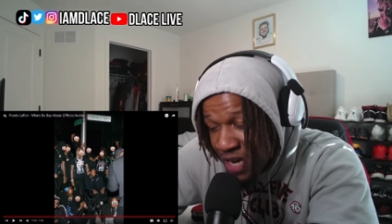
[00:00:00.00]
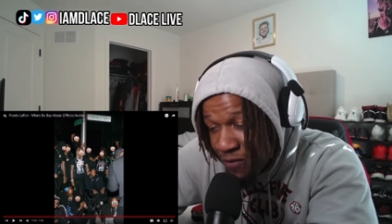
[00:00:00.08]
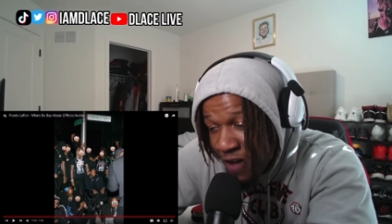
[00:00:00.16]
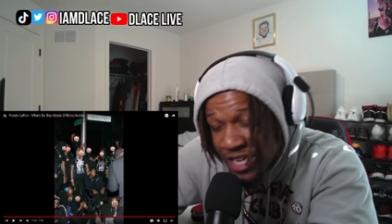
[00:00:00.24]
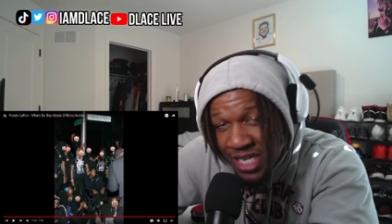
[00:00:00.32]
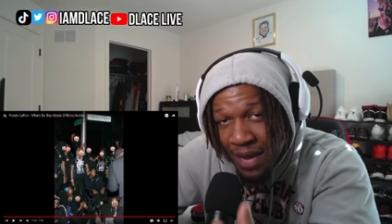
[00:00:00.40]
And
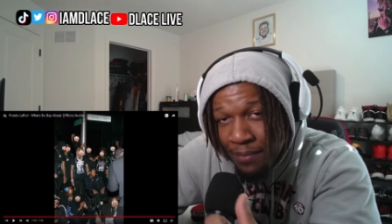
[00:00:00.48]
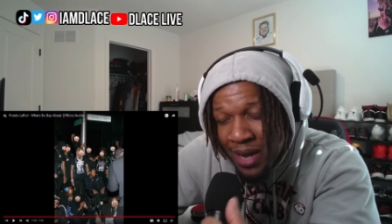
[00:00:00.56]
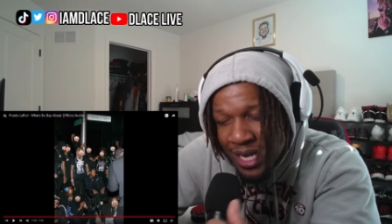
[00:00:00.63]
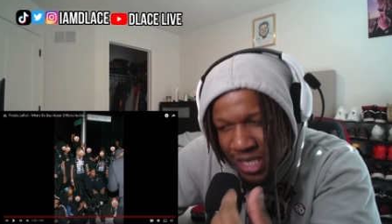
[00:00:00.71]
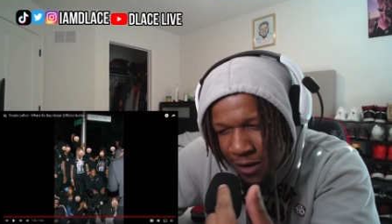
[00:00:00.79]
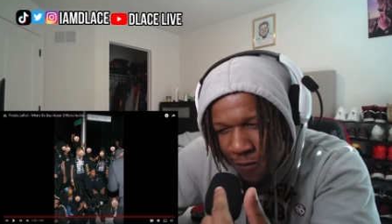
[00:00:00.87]
if I see it
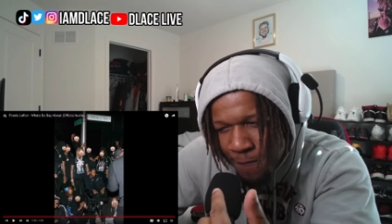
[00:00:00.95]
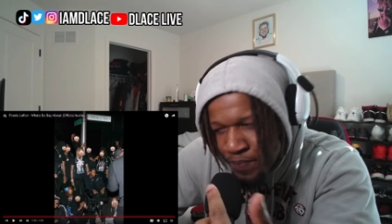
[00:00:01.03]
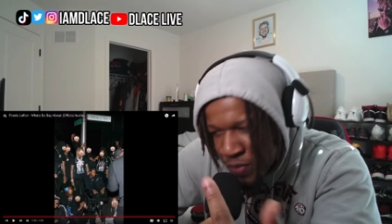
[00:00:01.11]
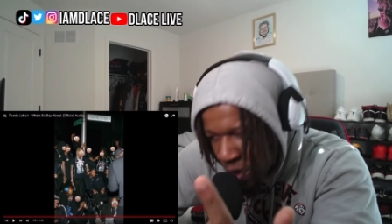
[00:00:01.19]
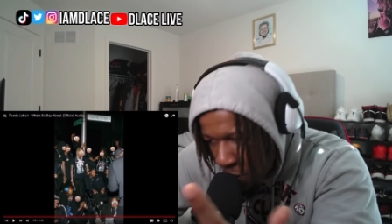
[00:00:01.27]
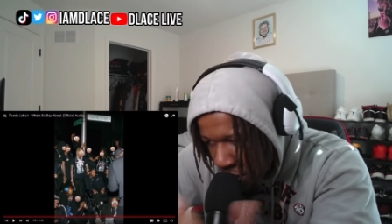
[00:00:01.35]

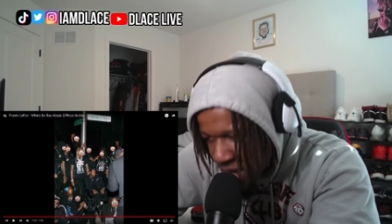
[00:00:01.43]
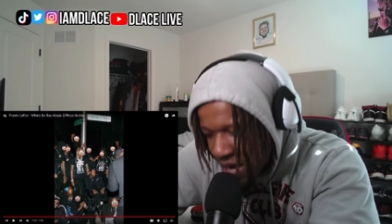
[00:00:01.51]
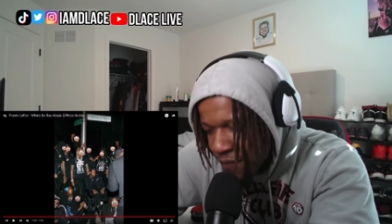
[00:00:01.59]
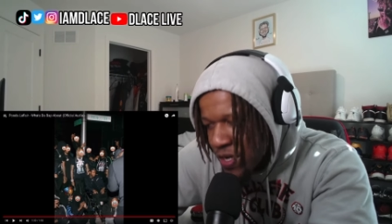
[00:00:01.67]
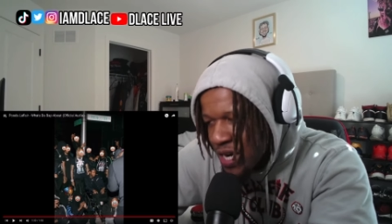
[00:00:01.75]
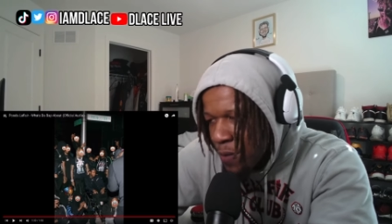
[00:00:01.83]
myself, we'll
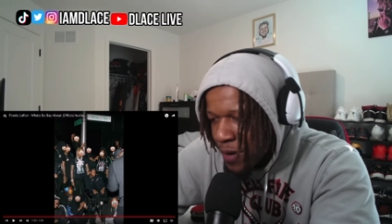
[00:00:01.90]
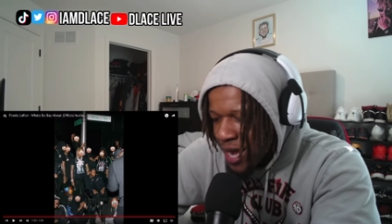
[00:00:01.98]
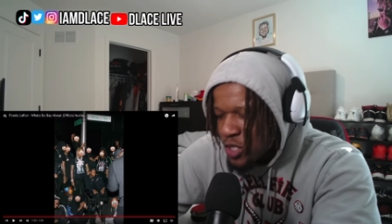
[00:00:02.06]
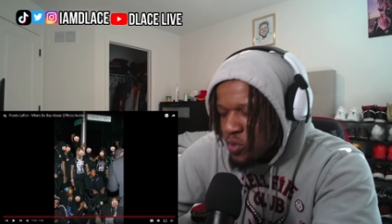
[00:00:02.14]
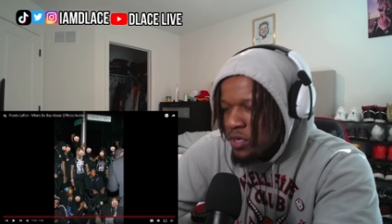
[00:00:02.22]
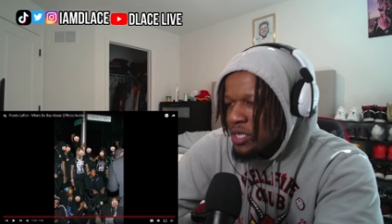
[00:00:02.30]
definitely come
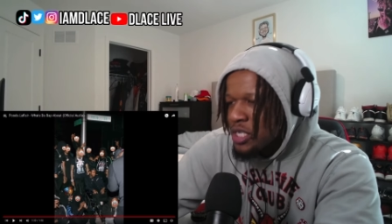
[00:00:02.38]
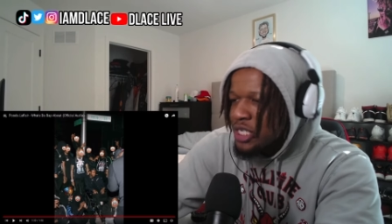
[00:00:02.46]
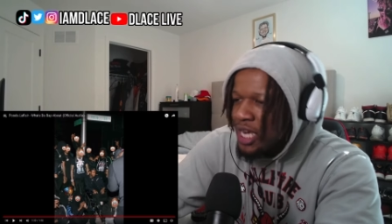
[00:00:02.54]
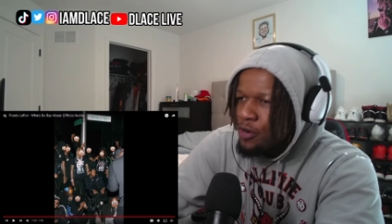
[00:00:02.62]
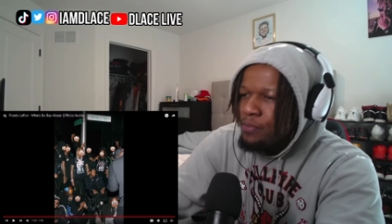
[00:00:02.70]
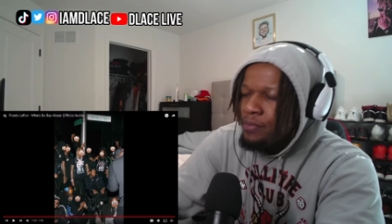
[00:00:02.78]
react to it on the
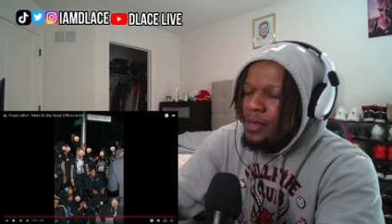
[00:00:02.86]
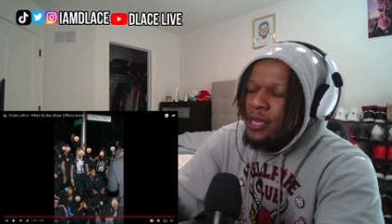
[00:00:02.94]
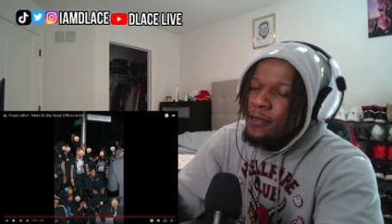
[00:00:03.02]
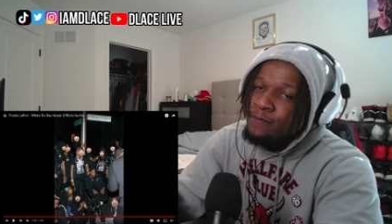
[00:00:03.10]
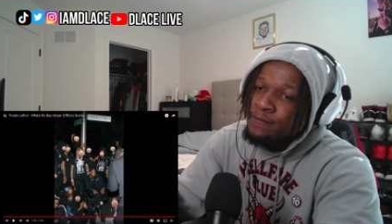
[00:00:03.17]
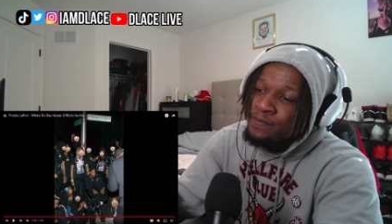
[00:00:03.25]
channel,
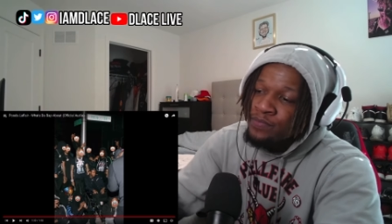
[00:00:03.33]
man.